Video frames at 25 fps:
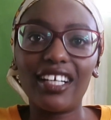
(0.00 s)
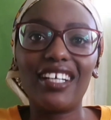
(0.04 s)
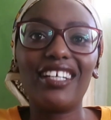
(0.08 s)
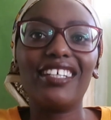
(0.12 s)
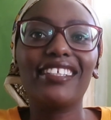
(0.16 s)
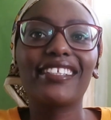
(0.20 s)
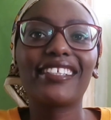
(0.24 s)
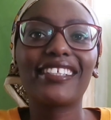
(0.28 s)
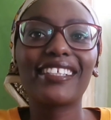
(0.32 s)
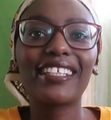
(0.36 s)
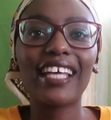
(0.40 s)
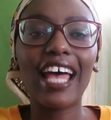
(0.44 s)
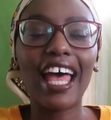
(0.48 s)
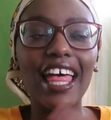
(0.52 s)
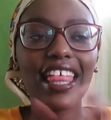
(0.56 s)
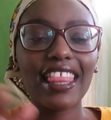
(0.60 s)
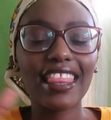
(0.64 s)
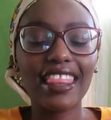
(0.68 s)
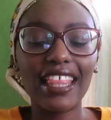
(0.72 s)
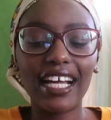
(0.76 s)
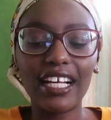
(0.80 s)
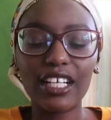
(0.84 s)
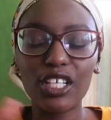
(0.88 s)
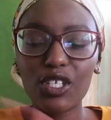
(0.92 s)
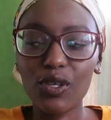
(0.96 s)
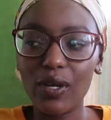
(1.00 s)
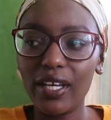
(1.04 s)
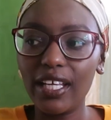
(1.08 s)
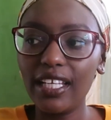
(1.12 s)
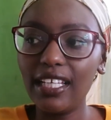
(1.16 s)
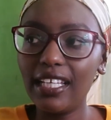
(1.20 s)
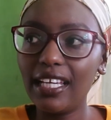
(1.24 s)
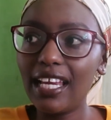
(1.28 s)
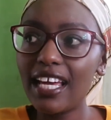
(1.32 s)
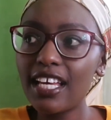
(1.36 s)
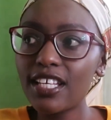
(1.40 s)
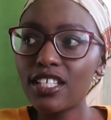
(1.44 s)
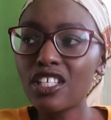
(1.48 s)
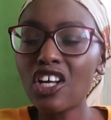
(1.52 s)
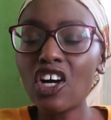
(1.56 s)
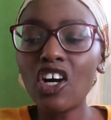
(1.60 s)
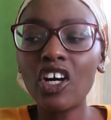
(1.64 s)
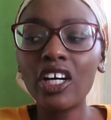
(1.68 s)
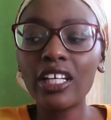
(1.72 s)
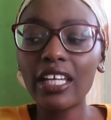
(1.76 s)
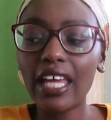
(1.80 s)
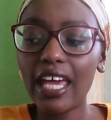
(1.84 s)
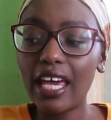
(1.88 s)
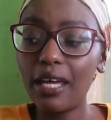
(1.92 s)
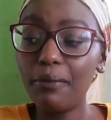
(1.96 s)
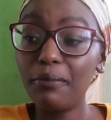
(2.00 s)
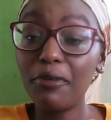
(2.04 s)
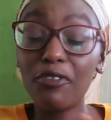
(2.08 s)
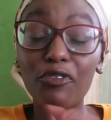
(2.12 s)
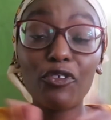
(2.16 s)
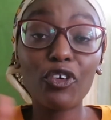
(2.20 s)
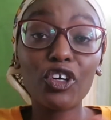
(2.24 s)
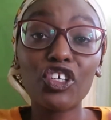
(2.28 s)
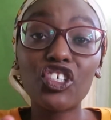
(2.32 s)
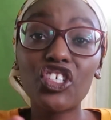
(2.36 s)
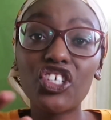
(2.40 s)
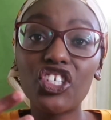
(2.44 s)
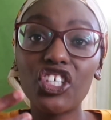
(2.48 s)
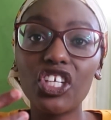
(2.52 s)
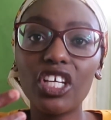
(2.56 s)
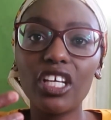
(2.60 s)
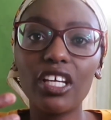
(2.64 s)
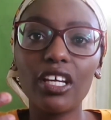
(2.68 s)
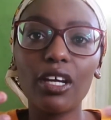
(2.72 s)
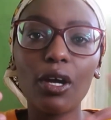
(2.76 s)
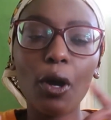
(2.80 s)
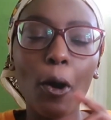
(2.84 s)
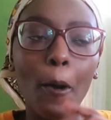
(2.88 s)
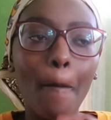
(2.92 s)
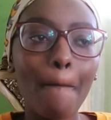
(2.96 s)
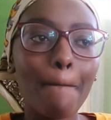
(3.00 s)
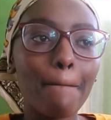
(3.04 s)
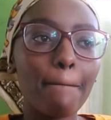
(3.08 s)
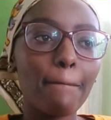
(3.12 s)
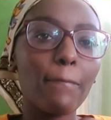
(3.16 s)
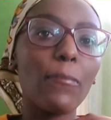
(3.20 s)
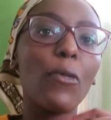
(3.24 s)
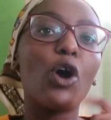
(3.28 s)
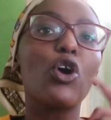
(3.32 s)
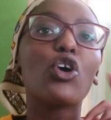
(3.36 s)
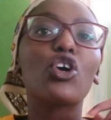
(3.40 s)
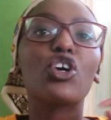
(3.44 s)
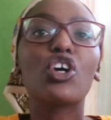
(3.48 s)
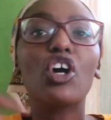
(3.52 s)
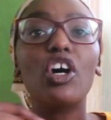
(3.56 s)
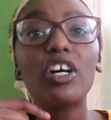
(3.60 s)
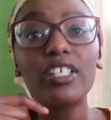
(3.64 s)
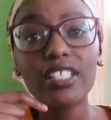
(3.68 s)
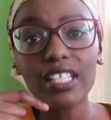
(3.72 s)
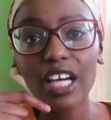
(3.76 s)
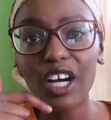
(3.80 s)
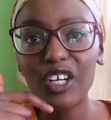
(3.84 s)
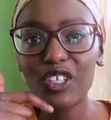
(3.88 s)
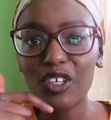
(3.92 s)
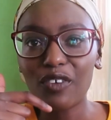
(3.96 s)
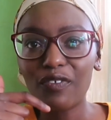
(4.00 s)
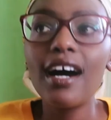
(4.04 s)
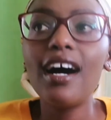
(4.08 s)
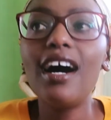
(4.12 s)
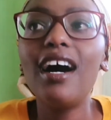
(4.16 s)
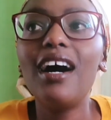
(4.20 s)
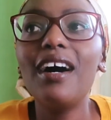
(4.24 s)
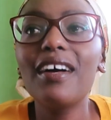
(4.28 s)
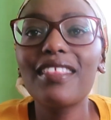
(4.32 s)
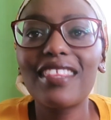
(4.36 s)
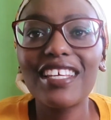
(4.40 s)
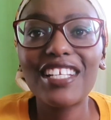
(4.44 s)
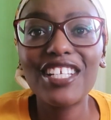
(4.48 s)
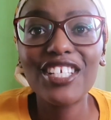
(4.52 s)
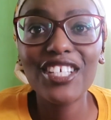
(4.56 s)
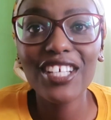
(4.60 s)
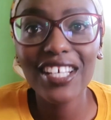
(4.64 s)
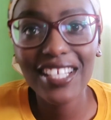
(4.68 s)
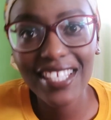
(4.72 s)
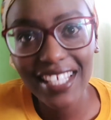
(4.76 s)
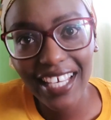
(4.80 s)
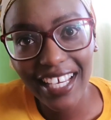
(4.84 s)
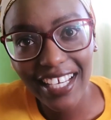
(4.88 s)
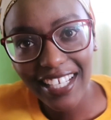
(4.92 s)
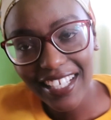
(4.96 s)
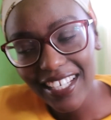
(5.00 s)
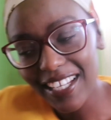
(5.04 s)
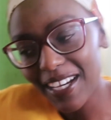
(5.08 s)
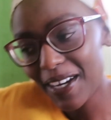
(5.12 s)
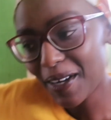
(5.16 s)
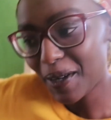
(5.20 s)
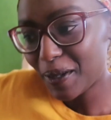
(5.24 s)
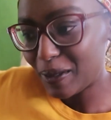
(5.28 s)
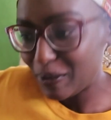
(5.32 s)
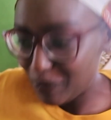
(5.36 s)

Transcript: us that Swahili lesson, and before she got out of the teacher said,